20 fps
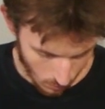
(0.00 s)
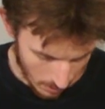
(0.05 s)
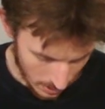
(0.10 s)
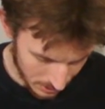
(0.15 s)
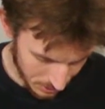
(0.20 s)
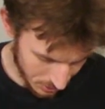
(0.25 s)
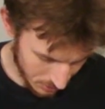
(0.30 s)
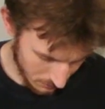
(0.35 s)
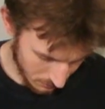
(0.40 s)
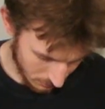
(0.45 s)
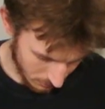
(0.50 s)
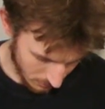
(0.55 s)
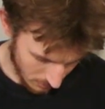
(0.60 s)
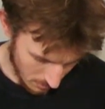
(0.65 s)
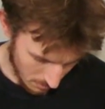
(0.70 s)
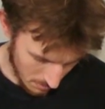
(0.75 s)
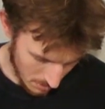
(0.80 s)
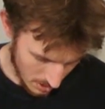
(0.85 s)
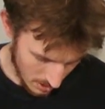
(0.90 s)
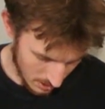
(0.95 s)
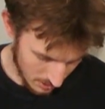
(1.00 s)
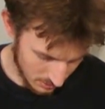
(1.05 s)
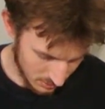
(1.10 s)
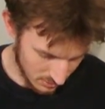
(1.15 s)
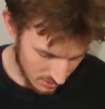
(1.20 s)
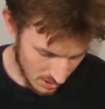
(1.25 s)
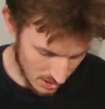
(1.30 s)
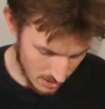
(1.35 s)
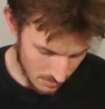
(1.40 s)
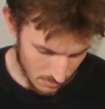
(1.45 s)
question from uh,
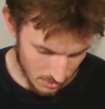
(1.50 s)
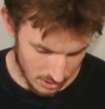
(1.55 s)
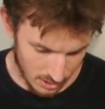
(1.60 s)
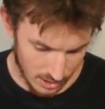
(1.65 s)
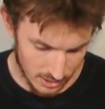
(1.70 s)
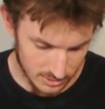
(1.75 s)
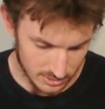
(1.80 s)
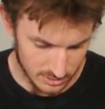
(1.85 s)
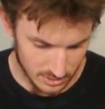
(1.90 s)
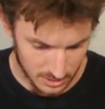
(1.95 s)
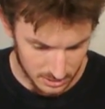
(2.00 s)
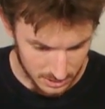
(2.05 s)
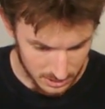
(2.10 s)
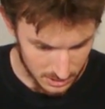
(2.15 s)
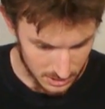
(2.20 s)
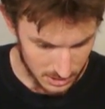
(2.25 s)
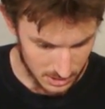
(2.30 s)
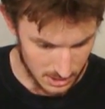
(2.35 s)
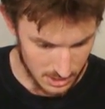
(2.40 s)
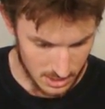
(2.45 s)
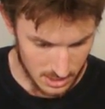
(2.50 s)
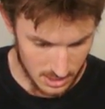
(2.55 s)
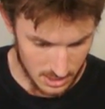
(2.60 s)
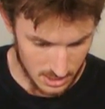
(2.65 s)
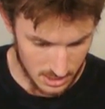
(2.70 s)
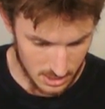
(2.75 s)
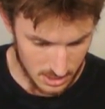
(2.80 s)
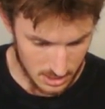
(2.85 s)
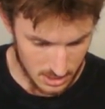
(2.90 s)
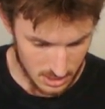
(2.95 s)
Sam Constante.
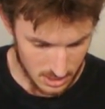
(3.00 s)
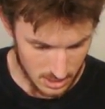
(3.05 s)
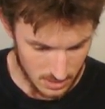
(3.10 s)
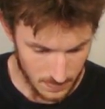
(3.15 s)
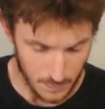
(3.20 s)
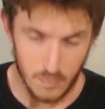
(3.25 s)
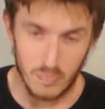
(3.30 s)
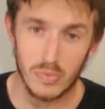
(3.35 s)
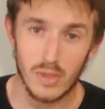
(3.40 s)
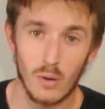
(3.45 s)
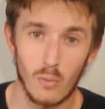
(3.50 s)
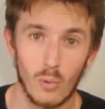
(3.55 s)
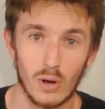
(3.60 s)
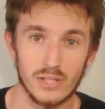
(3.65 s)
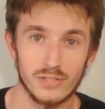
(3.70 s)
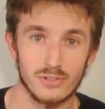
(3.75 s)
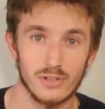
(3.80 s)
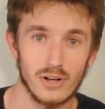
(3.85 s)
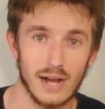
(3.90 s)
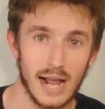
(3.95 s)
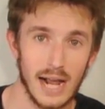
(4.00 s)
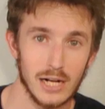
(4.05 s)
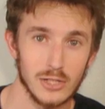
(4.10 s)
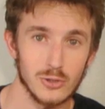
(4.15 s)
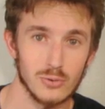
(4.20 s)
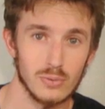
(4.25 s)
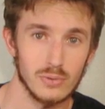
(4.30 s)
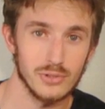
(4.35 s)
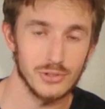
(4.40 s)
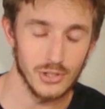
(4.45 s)
What is your
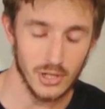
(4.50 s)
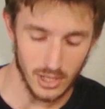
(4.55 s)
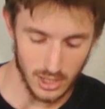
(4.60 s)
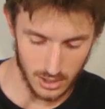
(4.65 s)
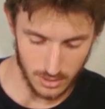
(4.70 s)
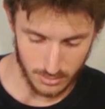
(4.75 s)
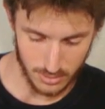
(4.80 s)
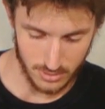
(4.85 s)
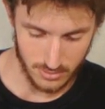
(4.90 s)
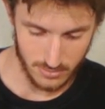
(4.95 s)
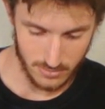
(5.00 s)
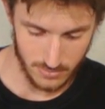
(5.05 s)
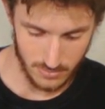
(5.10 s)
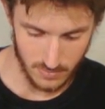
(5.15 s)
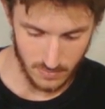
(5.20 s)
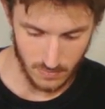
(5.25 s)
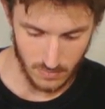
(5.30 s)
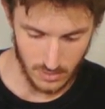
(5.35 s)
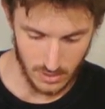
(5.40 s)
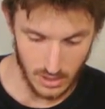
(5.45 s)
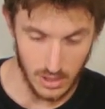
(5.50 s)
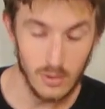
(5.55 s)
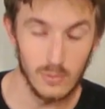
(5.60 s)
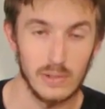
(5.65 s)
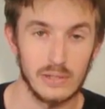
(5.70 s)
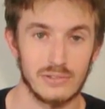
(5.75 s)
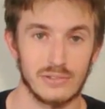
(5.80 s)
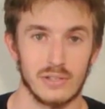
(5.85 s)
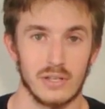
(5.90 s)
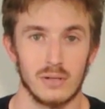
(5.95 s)
actual job?
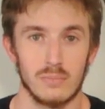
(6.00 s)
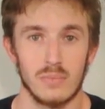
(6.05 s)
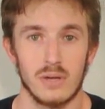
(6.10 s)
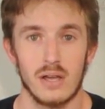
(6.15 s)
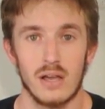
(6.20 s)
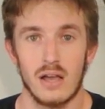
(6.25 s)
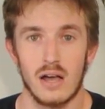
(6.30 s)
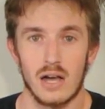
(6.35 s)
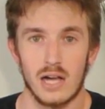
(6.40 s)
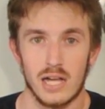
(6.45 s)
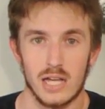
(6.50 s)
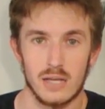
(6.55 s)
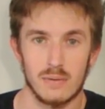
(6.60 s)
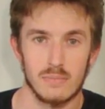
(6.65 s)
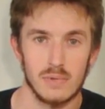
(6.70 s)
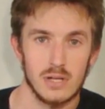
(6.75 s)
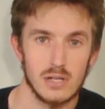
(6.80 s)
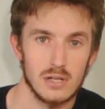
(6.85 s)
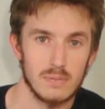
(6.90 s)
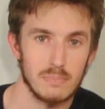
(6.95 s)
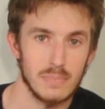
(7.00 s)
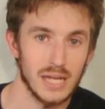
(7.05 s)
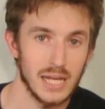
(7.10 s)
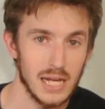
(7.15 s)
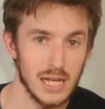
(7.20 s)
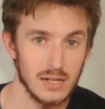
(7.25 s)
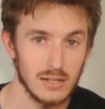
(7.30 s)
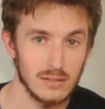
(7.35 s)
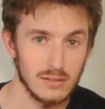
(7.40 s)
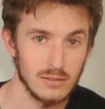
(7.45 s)
Well, Sam, I'm a
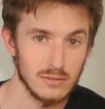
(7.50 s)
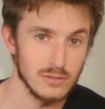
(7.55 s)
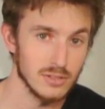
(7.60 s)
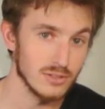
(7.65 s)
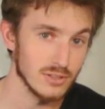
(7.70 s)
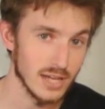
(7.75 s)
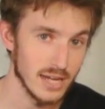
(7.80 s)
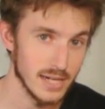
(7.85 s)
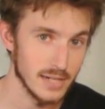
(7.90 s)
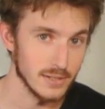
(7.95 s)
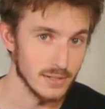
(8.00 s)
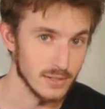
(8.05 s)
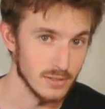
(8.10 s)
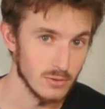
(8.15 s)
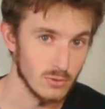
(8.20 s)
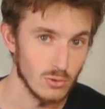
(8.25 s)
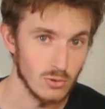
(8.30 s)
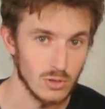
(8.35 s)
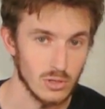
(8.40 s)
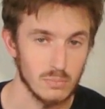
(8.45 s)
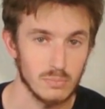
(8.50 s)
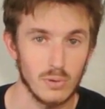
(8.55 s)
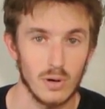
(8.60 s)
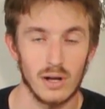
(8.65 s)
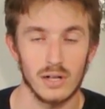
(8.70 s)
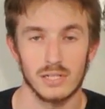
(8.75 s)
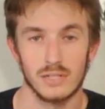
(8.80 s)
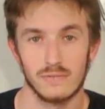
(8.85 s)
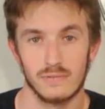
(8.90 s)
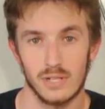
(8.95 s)
mechanical designer, or a
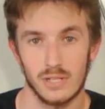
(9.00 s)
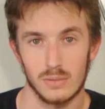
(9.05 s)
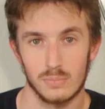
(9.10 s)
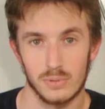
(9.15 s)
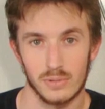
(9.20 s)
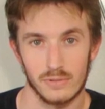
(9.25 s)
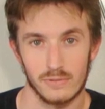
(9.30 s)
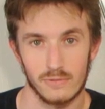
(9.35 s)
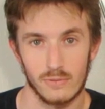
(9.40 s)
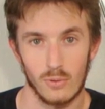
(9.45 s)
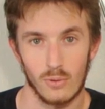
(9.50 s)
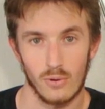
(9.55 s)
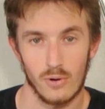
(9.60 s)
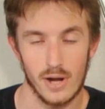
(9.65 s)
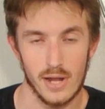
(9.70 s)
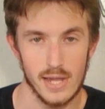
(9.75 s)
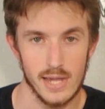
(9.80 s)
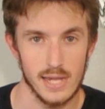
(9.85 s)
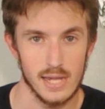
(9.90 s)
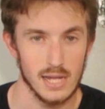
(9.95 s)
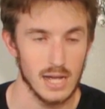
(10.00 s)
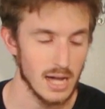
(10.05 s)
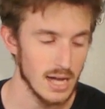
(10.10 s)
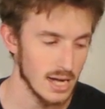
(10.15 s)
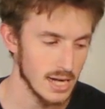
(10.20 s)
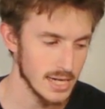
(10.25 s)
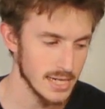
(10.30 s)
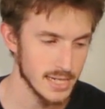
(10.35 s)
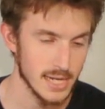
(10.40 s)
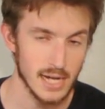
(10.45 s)
product developer for a
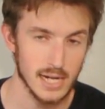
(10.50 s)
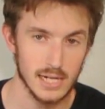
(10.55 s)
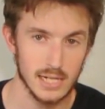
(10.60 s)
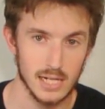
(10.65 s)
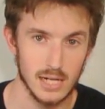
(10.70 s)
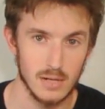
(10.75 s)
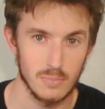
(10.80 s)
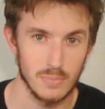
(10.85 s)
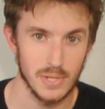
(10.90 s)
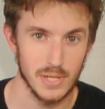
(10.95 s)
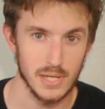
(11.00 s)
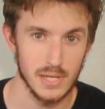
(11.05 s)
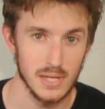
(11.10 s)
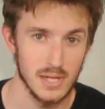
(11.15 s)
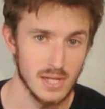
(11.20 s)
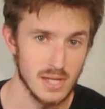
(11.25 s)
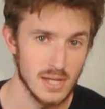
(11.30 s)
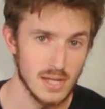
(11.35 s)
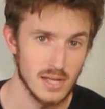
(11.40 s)
high-tech company